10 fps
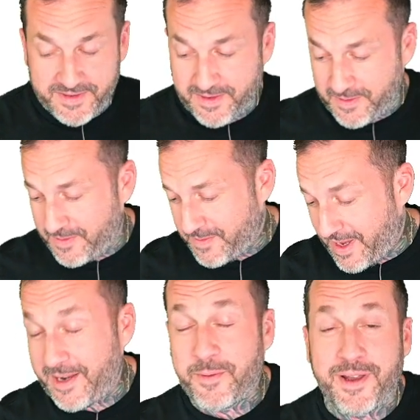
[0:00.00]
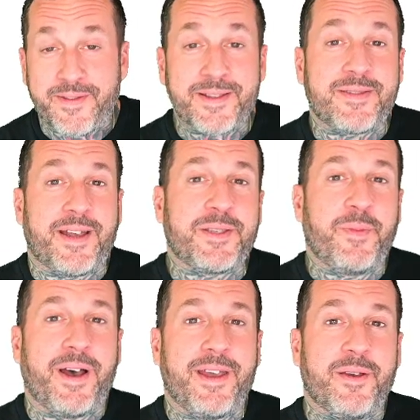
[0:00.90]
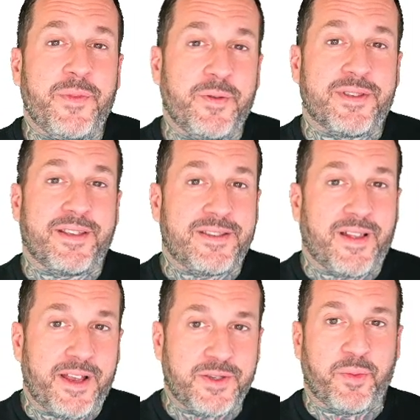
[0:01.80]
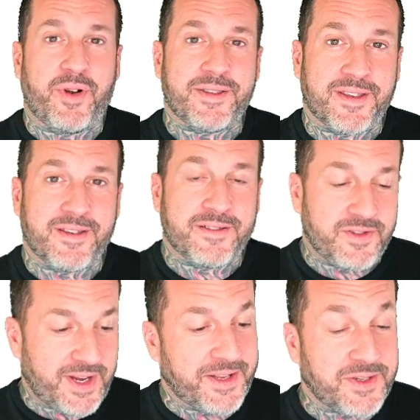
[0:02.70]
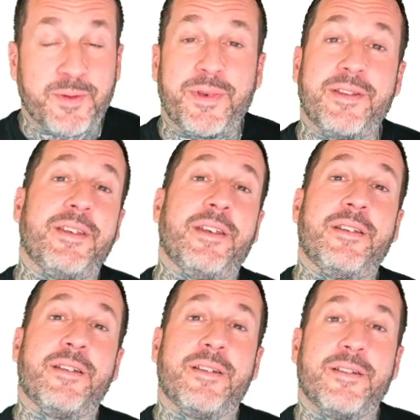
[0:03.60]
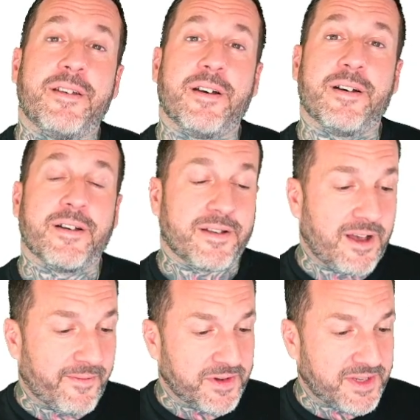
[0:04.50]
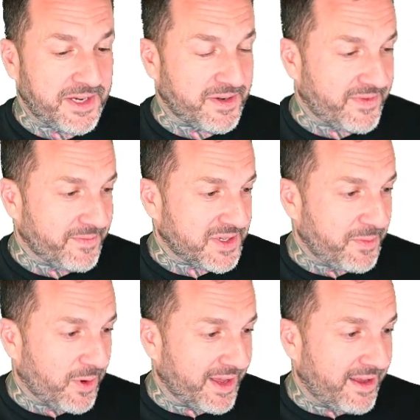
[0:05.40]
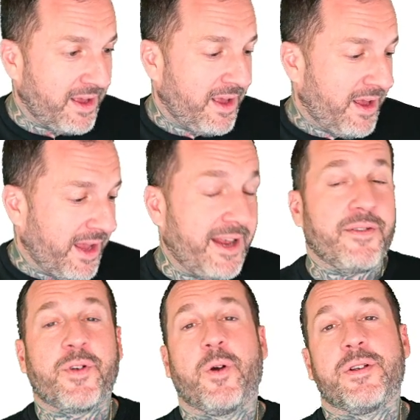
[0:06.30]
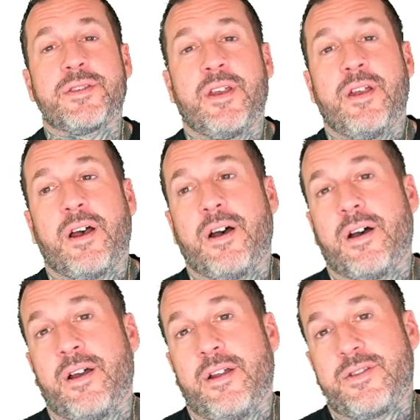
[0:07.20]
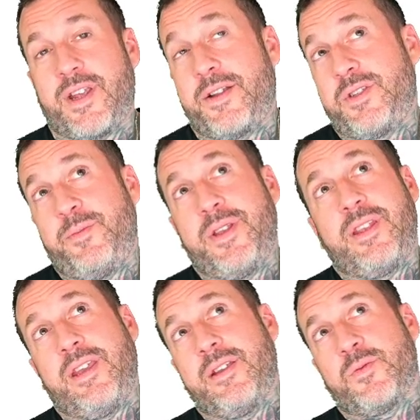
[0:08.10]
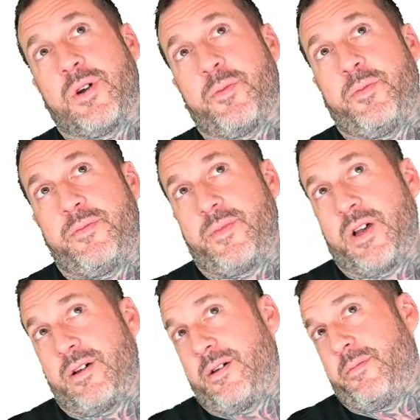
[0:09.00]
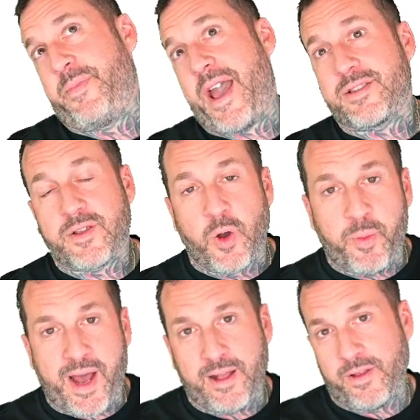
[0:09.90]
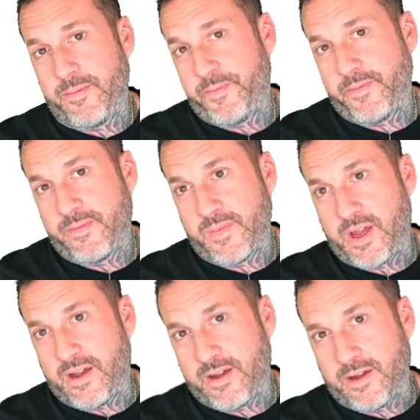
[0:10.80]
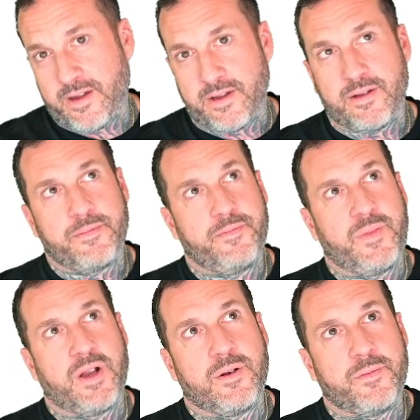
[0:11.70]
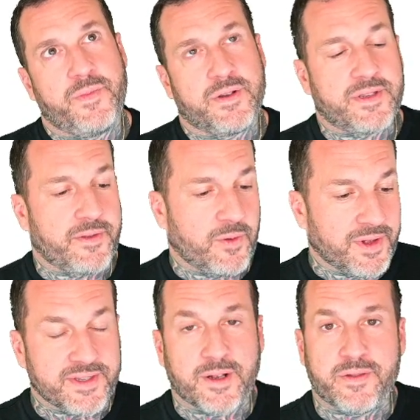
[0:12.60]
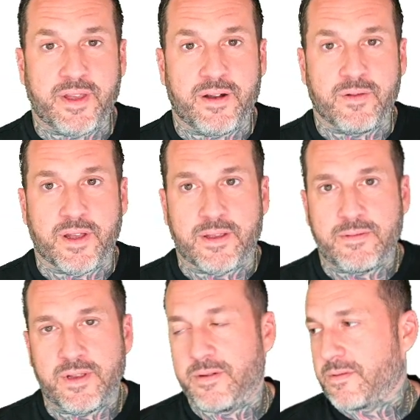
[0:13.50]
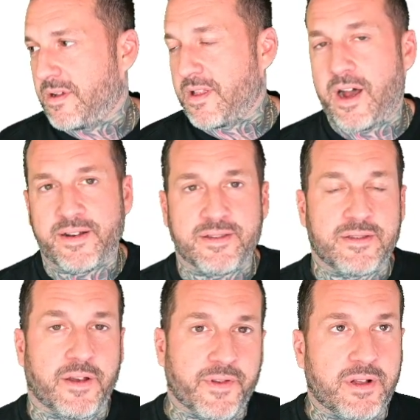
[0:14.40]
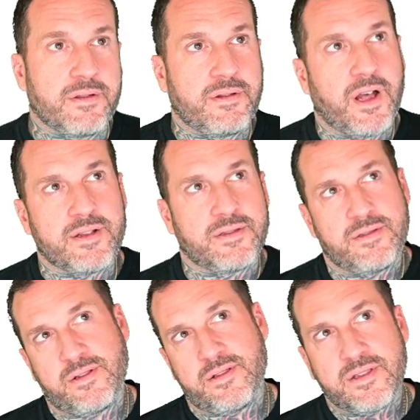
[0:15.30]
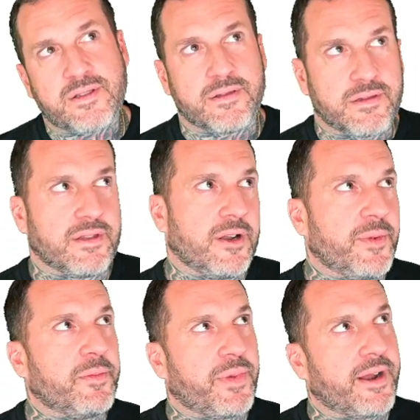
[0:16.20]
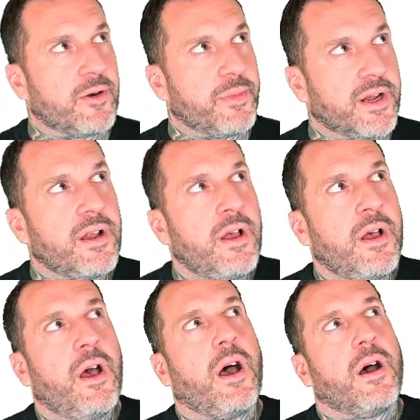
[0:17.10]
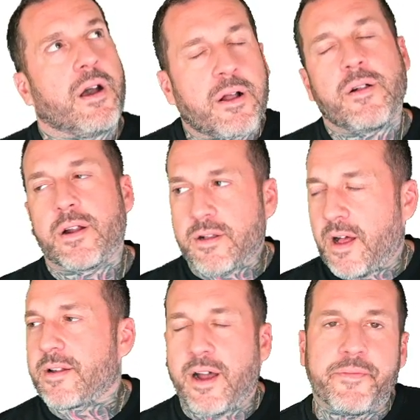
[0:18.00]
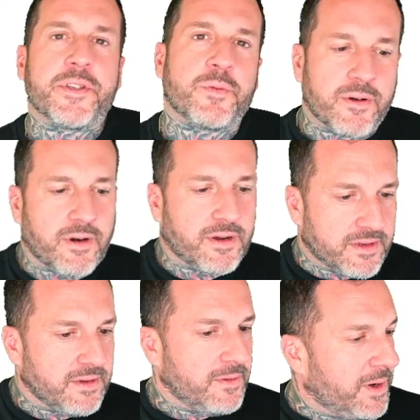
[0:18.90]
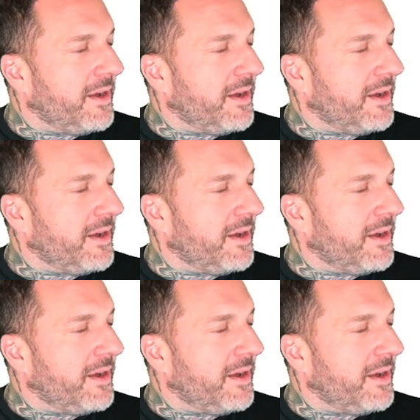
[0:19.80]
So anyway, that, that's my amusing slash depressing ChatGPT uh, conversation from this morning. And of course, uh, ChatGPT is what uh, backs Copilot. Uh, you know, there's other ones out there like, you know, Claude and stuff. And Claude is a little bit better, but uh, Claude, Claude got this one wrong too.